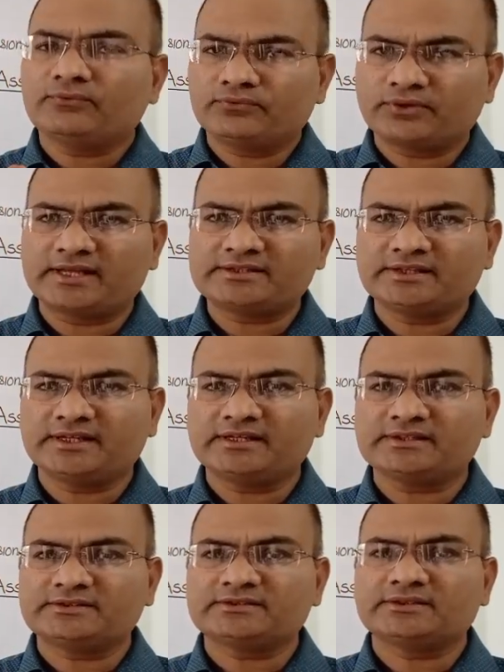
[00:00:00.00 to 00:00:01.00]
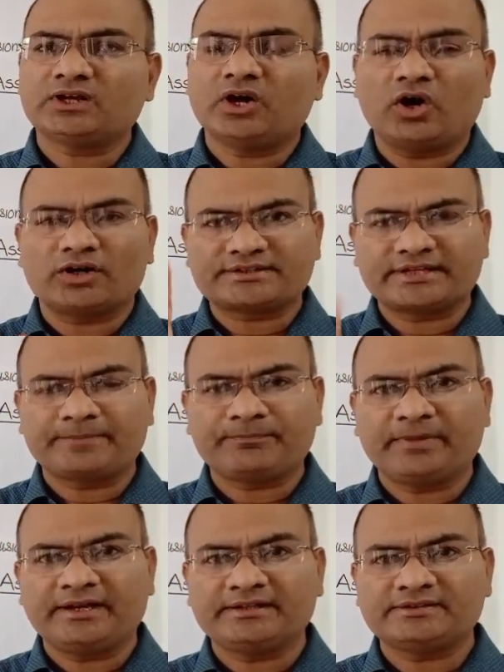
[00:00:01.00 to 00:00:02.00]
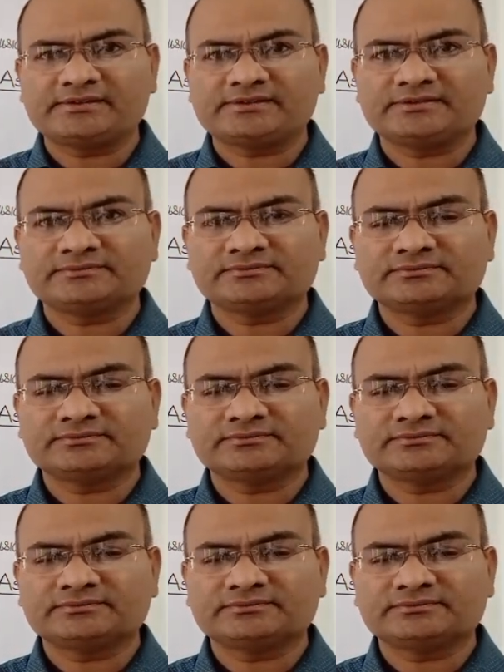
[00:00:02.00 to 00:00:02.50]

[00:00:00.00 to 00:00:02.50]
phrases or statements